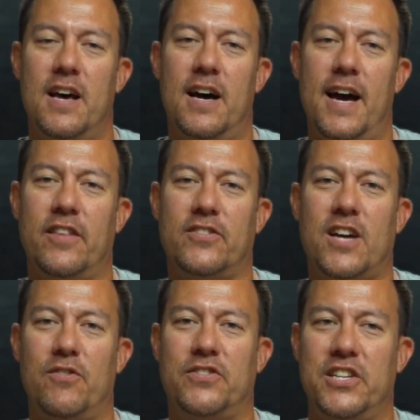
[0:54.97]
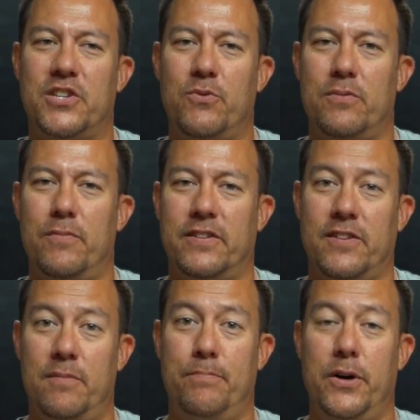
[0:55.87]
I had this conversation with my
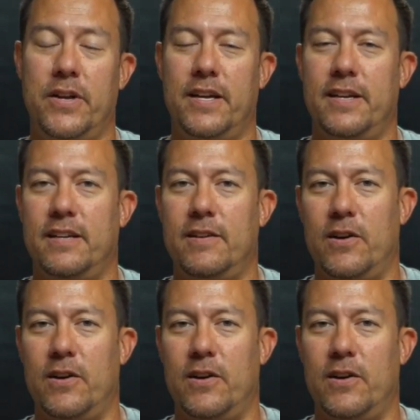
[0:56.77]
son Bodie.